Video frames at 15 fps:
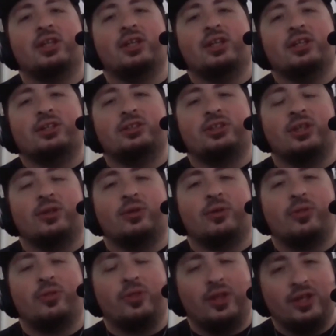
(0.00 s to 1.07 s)
So
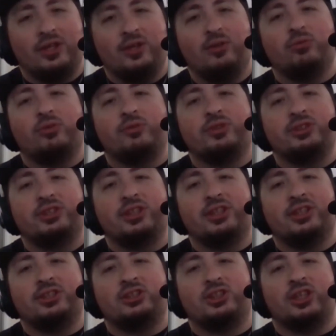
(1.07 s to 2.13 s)
thank you for visiting the
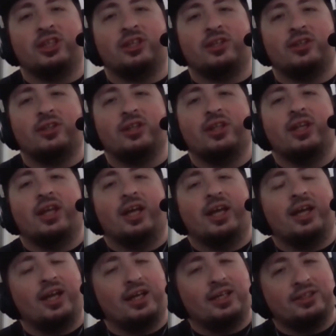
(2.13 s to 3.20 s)
channel, and
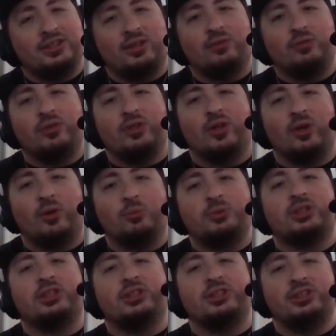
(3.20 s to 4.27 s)
I definitely hope to
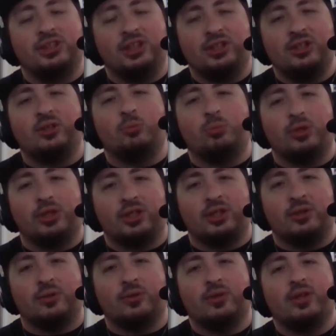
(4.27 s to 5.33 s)
continue to bring
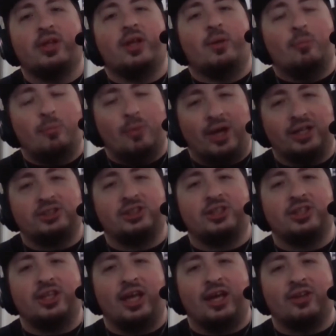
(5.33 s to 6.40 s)
you Magic the
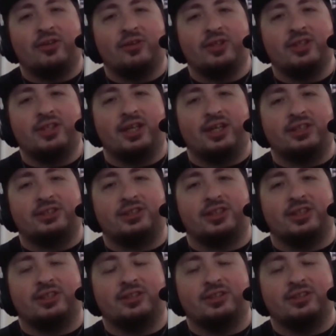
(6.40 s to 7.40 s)
Gathering content.